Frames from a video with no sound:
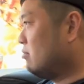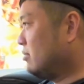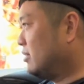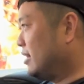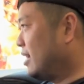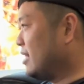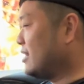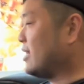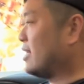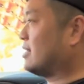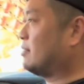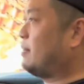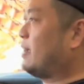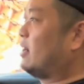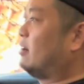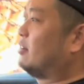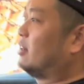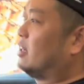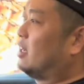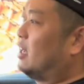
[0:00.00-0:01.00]
this
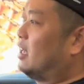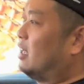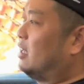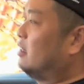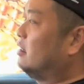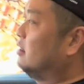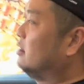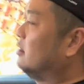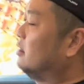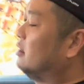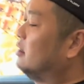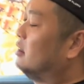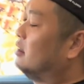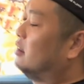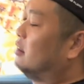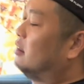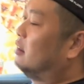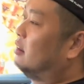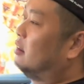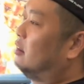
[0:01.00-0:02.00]
aspect of the car,
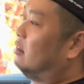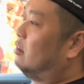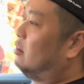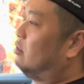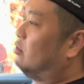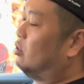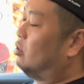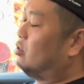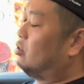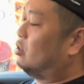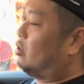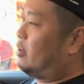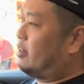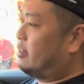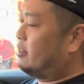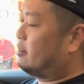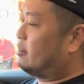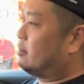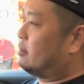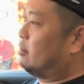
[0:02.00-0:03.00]
road
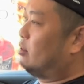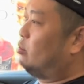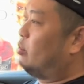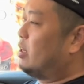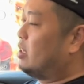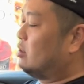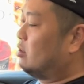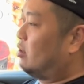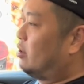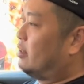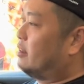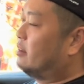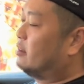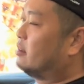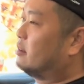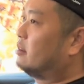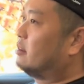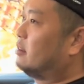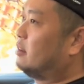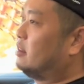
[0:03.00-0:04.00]
noise, wind
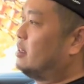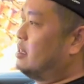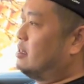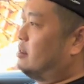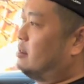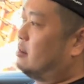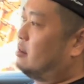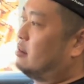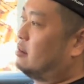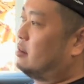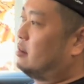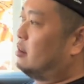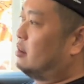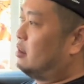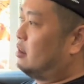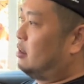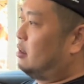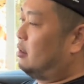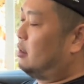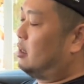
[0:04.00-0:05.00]
noise,
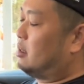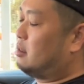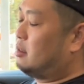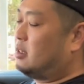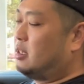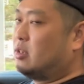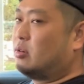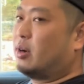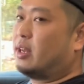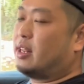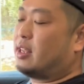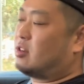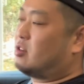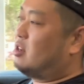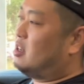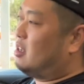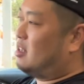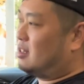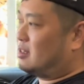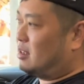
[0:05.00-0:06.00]
the Tiguan
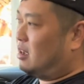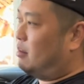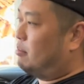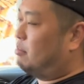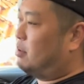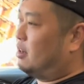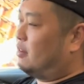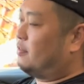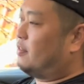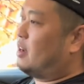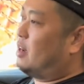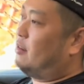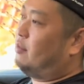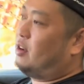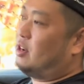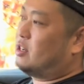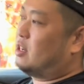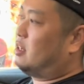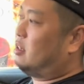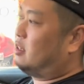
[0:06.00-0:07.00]
actually is above
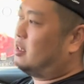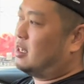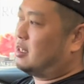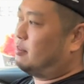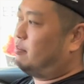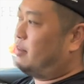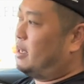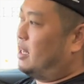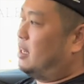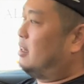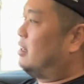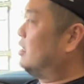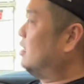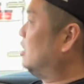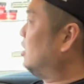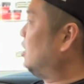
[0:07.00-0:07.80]
average and does better than a